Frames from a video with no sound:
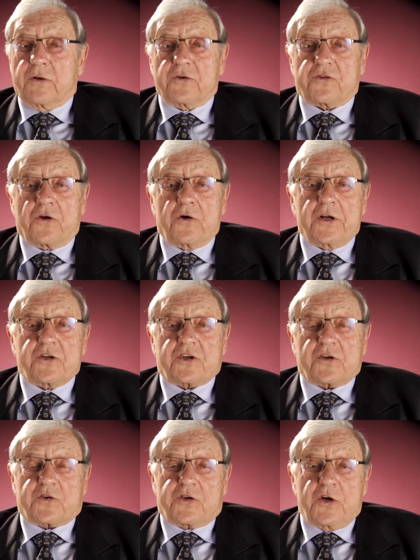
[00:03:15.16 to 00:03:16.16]

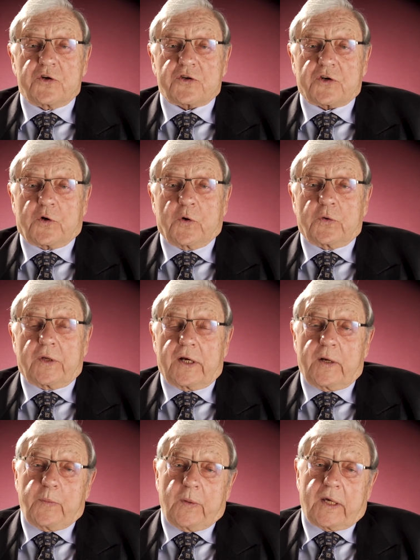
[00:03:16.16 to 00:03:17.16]
36 years ago that
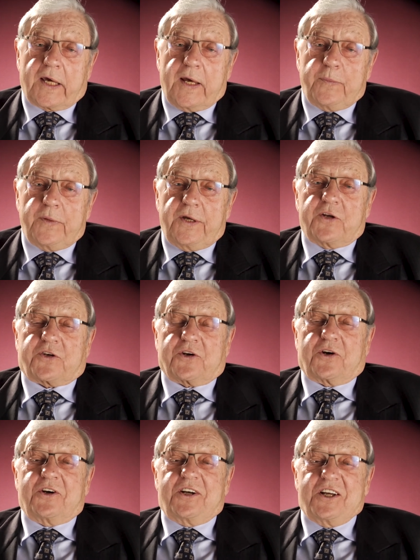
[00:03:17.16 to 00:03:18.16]
I became the
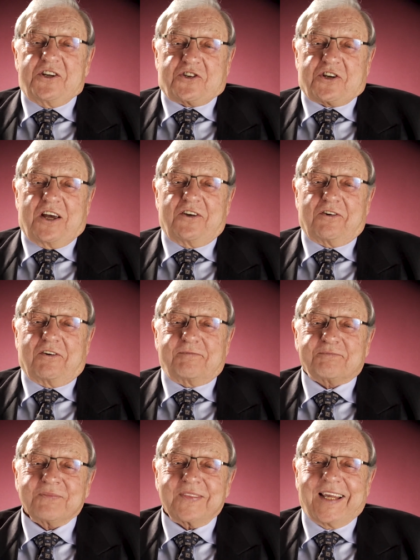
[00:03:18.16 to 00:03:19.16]
Attorney
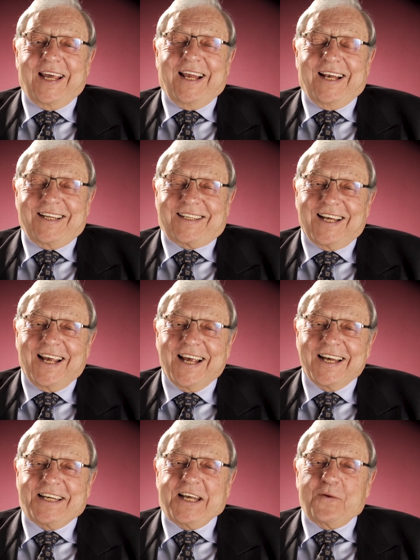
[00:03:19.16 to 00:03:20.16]
General, and it's
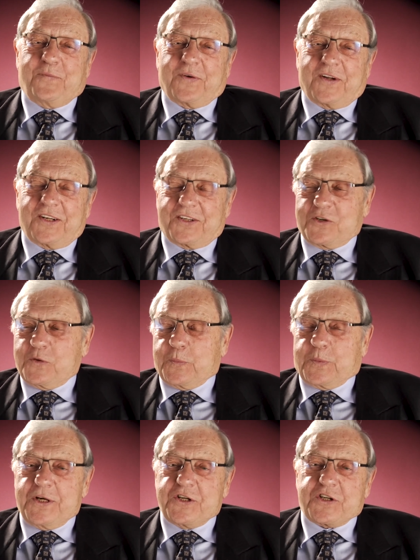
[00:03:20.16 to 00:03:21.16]
difficult to
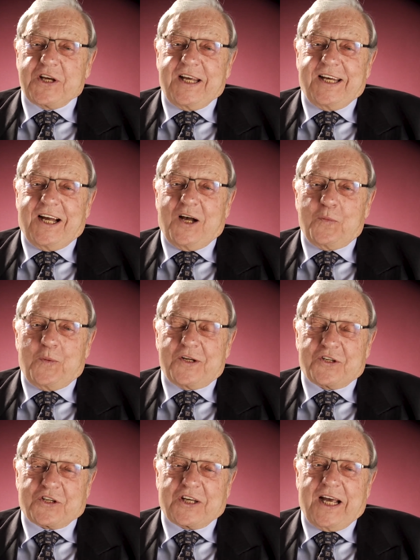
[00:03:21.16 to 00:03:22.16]
appreciate how
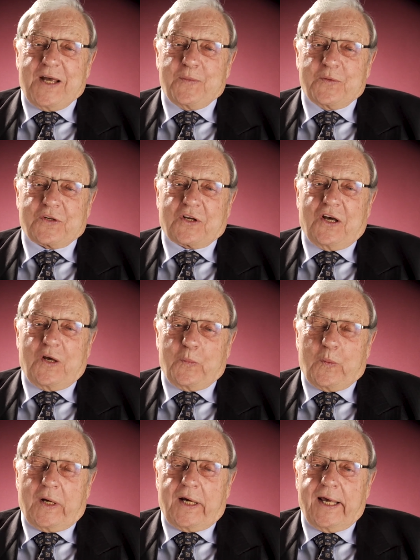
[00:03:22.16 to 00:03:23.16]
much time has gone
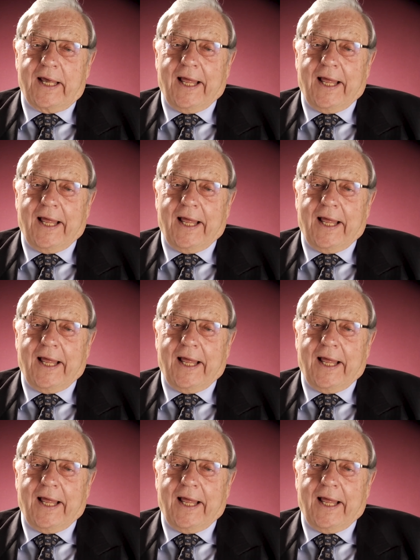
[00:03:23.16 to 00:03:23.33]
by.